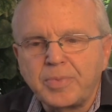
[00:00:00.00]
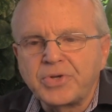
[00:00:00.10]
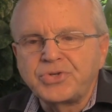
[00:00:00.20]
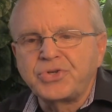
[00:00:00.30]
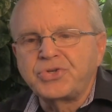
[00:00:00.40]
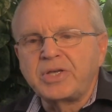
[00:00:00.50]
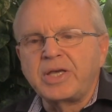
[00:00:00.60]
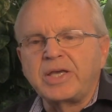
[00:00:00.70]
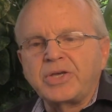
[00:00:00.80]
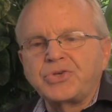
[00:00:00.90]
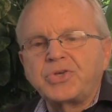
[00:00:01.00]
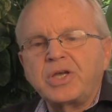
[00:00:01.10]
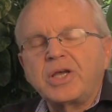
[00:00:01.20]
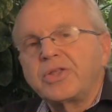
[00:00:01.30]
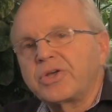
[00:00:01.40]
us to see is
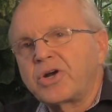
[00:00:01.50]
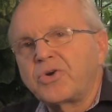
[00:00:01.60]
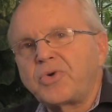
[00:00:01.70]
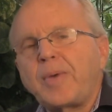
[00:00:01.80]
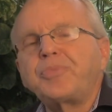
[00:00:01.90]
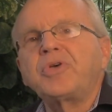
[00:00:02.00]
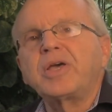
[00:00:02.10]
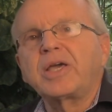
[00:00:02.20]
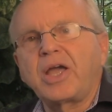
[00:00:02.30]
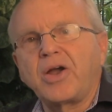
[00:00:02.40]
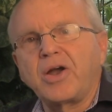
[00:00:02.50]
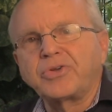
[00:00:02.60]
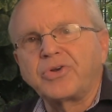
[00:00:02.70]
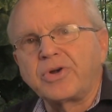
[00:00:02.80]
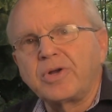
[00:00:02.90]
the corrupt
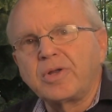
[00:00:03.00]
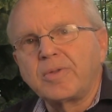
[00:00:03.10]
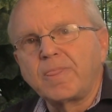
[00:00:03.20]
character